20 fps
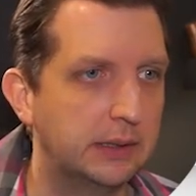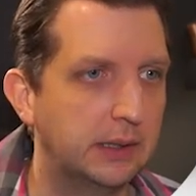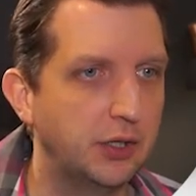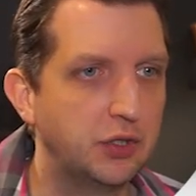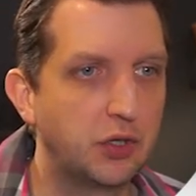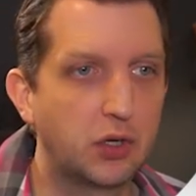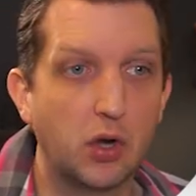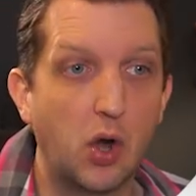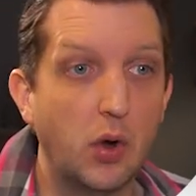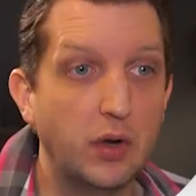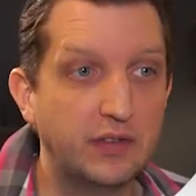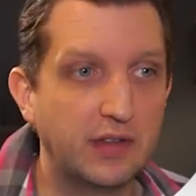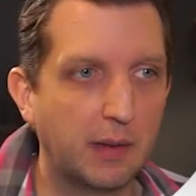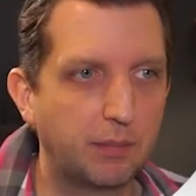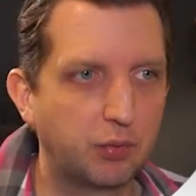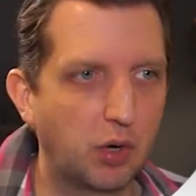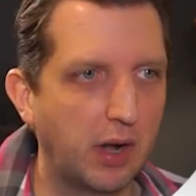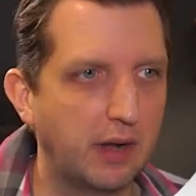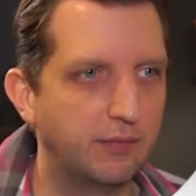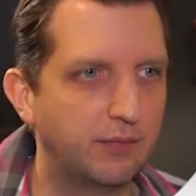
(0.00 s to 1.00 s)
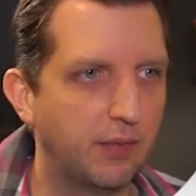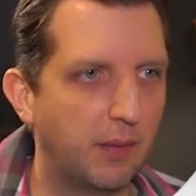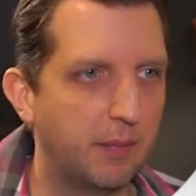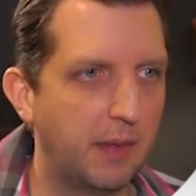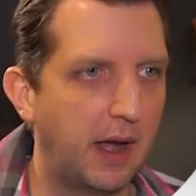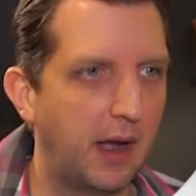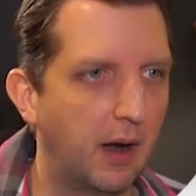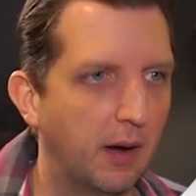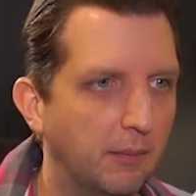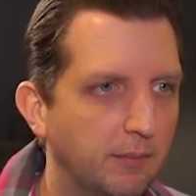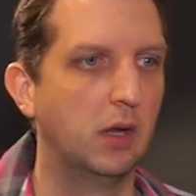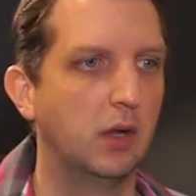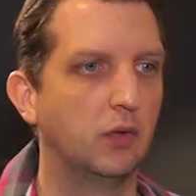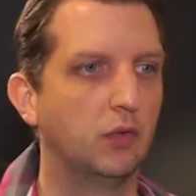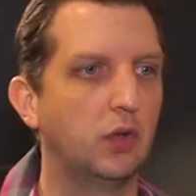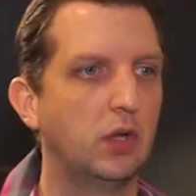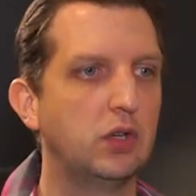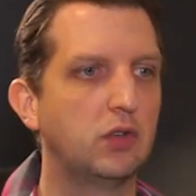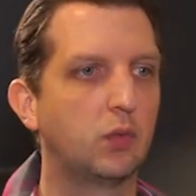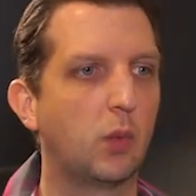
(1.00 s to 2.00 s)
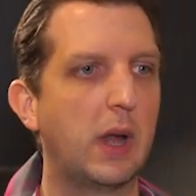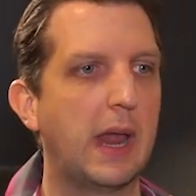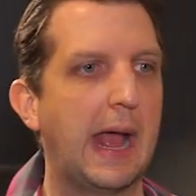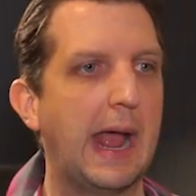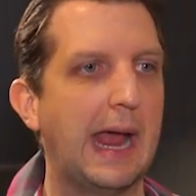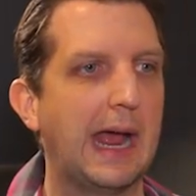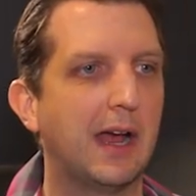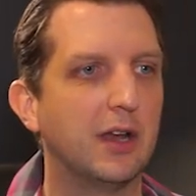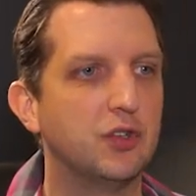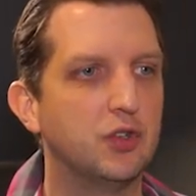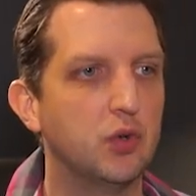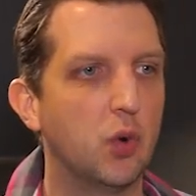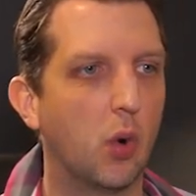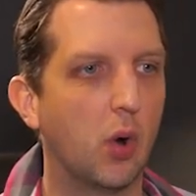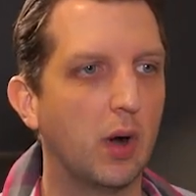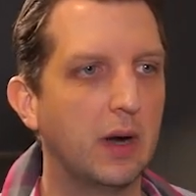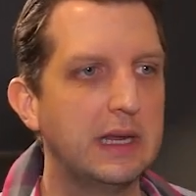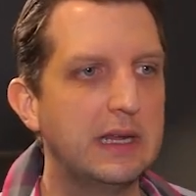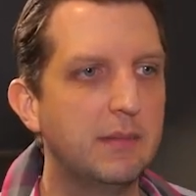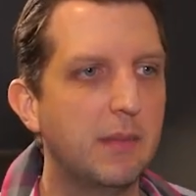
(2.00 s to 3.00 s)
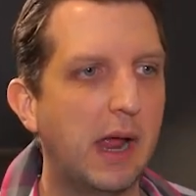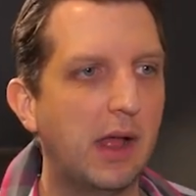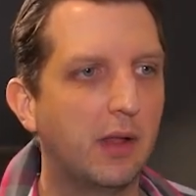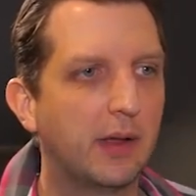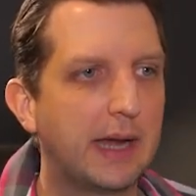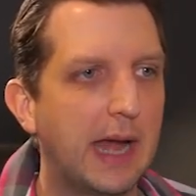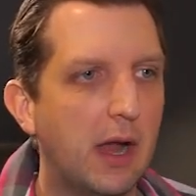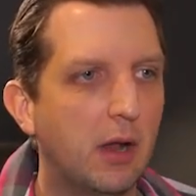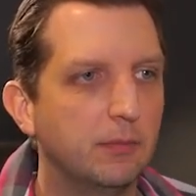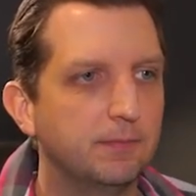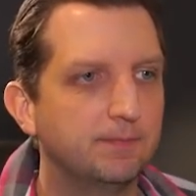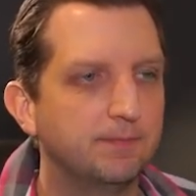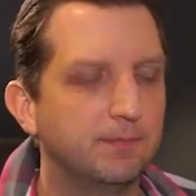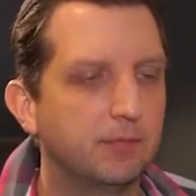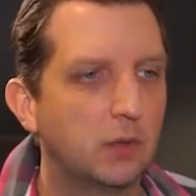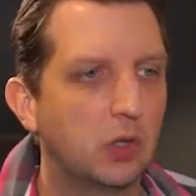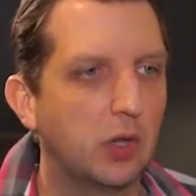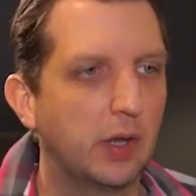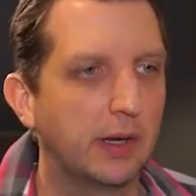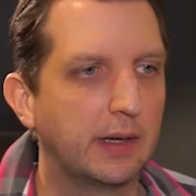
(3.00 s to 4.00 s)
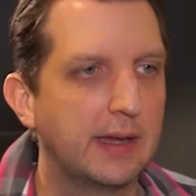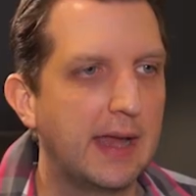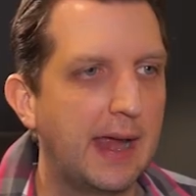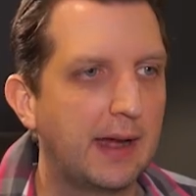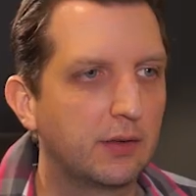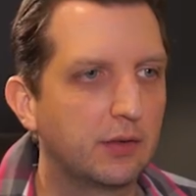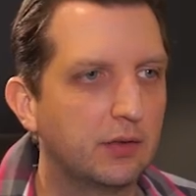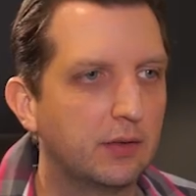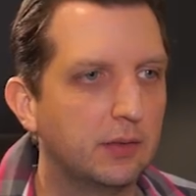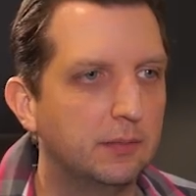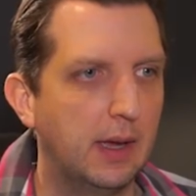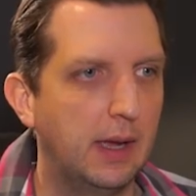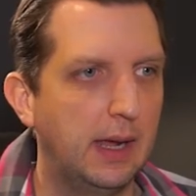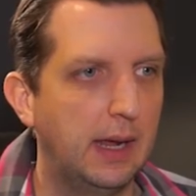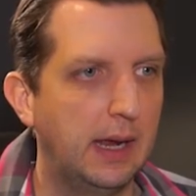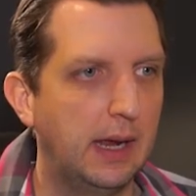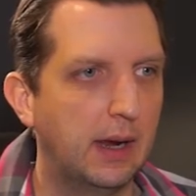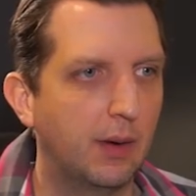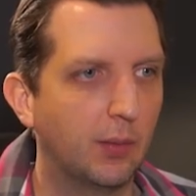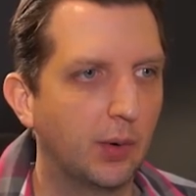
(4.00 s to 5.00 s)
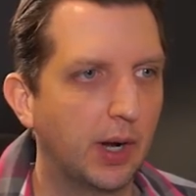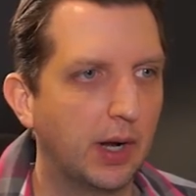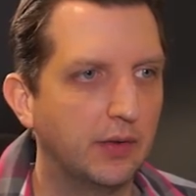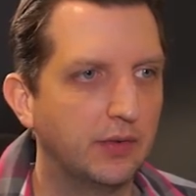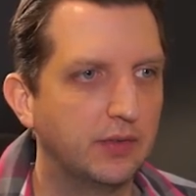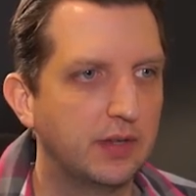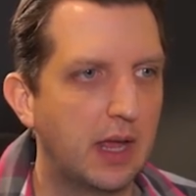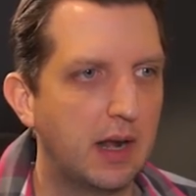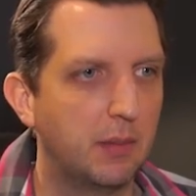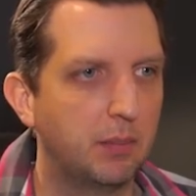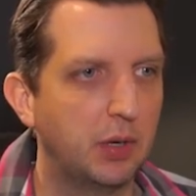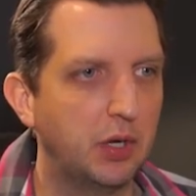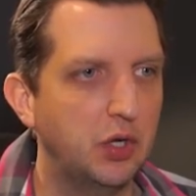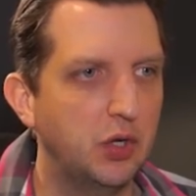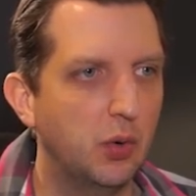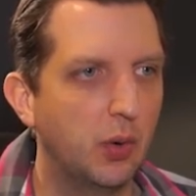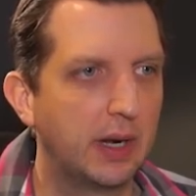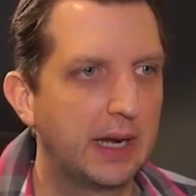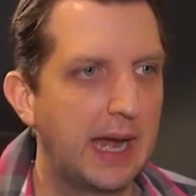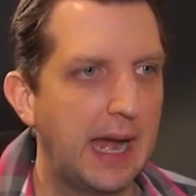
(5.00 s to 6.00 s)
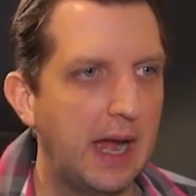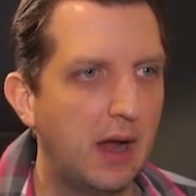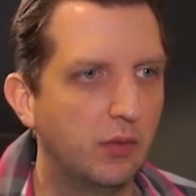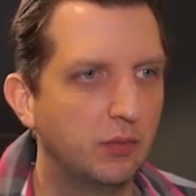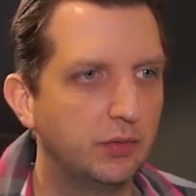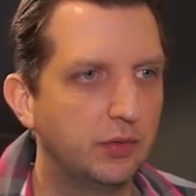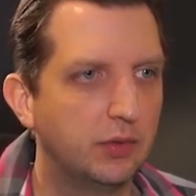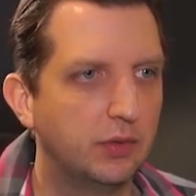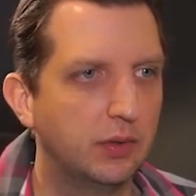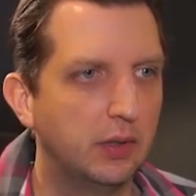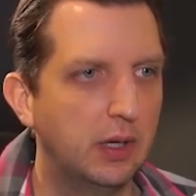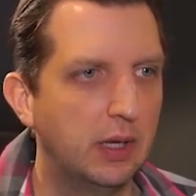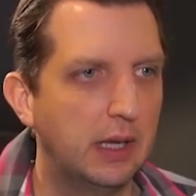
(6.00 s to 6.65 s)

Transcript: You can always upgrade from there. So you just want to add your email account. Click next. And we're going to set up a new account.